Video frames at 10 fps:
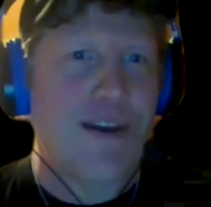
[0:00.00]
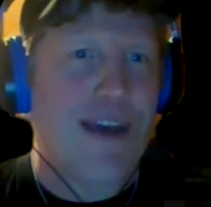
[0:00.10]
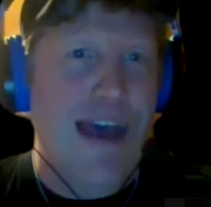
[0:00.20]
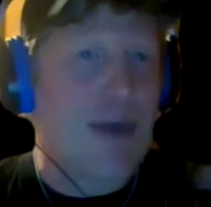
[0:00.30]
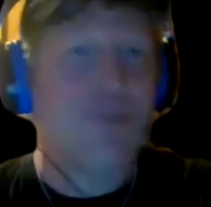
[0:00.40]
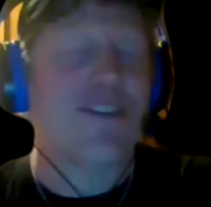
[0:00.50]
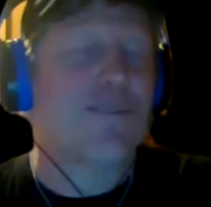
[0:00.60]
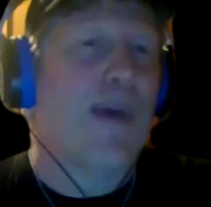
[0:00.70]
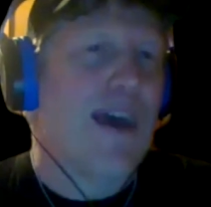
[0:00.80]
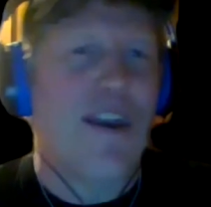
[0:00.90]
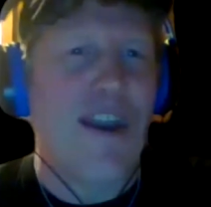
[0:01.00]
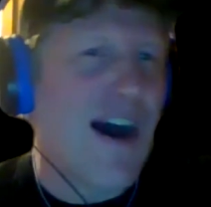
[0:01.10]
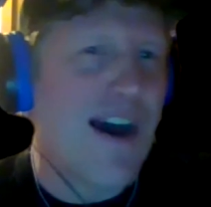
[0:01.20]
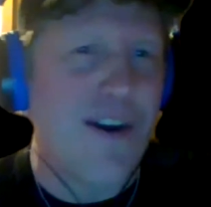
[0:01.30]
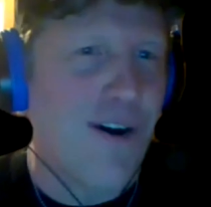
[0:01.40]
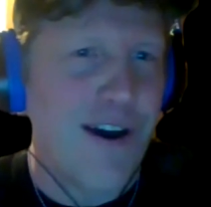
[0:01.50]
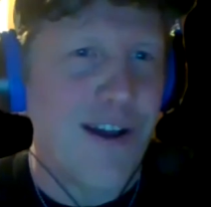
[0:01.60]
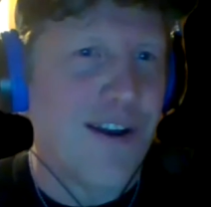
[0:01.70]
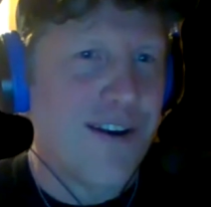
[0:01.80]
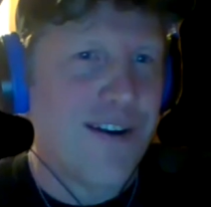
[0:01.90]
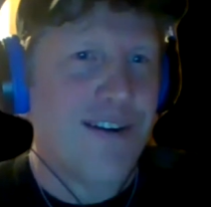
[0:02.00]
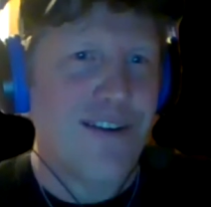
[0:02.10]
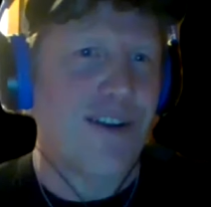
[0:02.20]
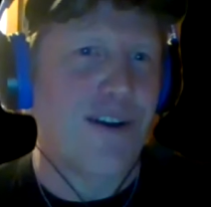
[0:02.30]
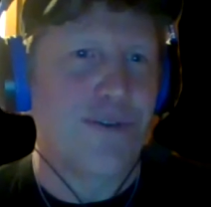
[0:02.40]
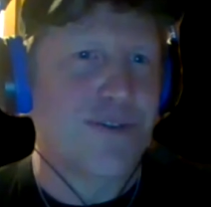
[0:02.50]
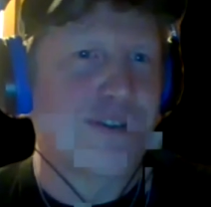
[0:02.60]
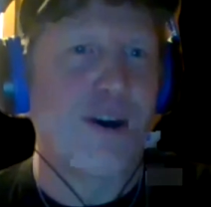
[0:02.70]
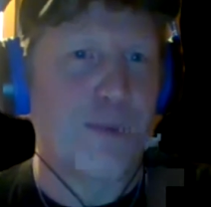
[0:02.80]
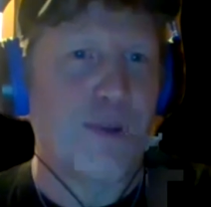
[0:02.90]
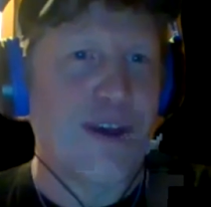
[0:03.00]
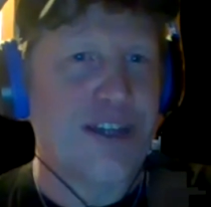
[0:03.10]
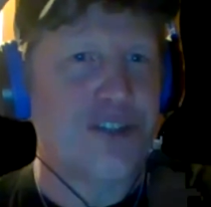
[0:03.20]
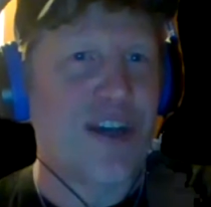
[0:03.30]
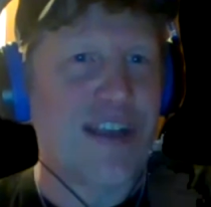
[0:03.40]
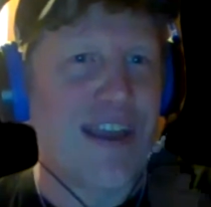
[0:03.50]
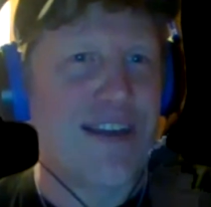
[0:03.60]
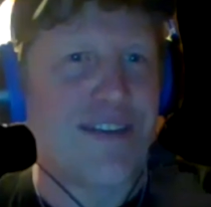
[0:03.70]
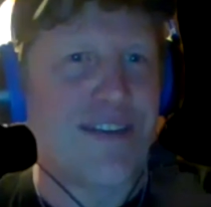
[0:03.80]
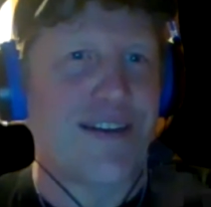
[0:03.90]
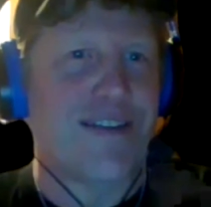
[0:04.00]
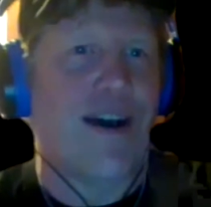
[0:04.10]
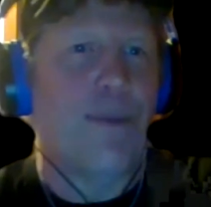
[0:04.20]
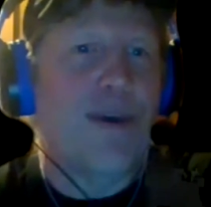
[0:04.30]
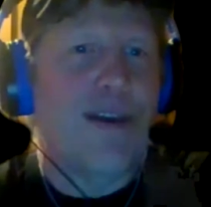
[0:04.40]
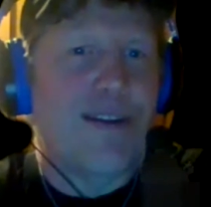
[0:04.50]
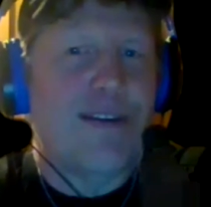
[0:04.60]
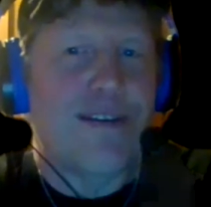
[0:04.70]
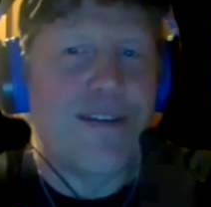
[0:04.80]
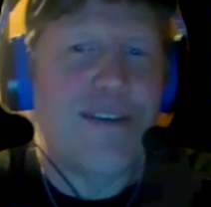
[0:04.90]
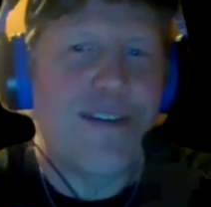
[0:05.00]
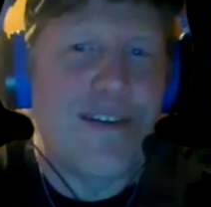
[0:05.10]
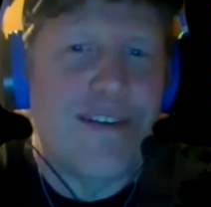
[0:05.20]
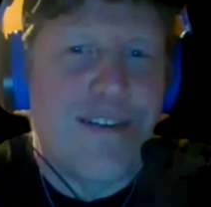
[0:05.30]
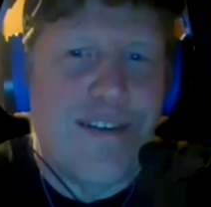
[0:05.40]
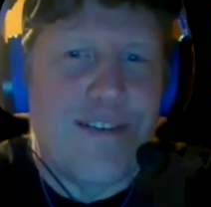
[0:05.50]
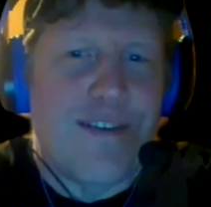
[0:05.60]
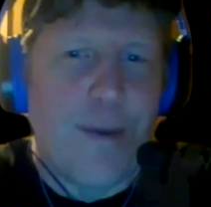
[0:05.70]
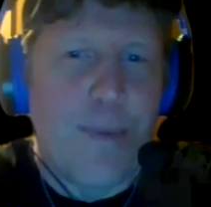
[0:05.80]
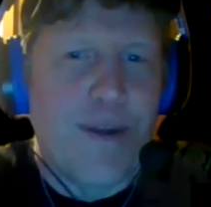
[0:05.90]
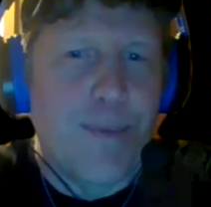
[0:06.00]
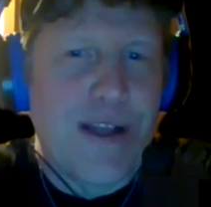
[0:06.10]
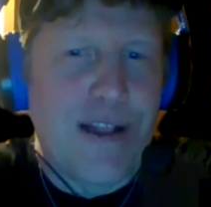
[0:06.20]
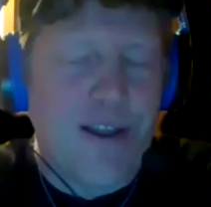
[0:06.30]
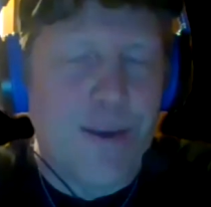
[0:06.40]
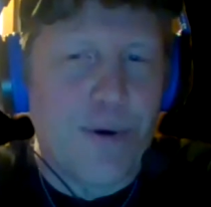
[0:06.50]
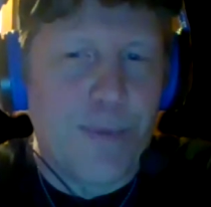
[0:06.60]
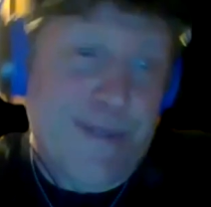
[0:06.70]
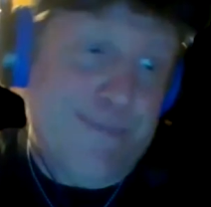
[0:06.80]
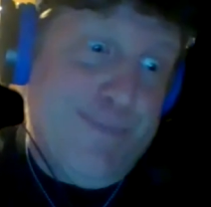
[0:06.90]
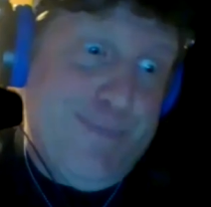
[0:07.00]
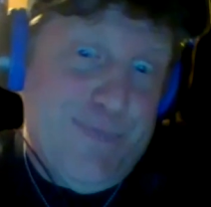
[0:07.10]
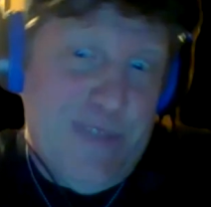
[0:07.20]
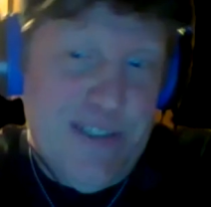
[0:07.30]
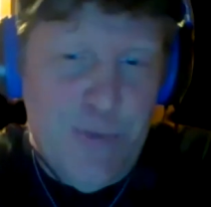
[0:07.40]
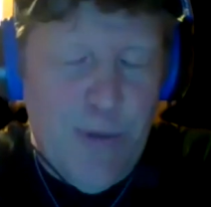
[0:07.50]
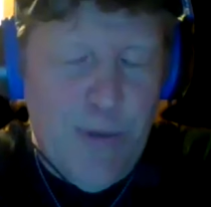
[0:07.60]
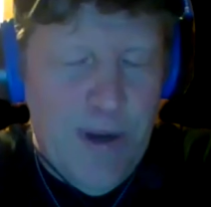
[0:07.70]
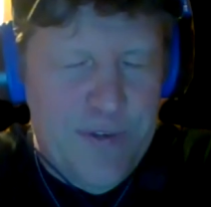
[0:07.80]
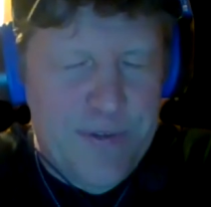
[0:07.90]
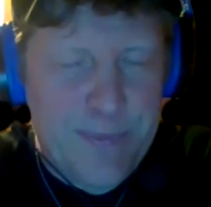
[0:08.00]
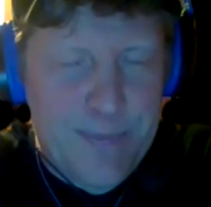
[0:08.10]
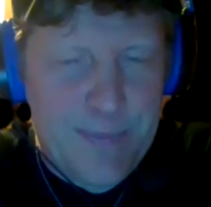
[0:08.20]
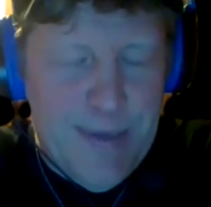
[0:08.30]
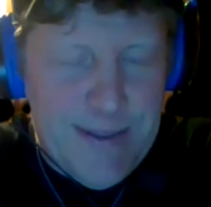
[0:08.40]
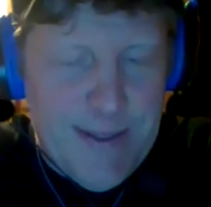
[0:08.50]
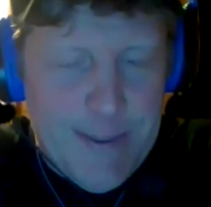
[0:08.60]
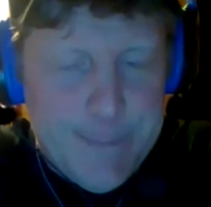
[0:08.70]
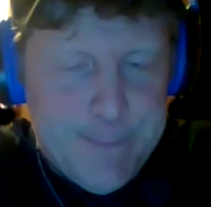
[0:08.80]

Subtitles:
how is this band not on some like gigantic top end metal label? But that's the way it was back then.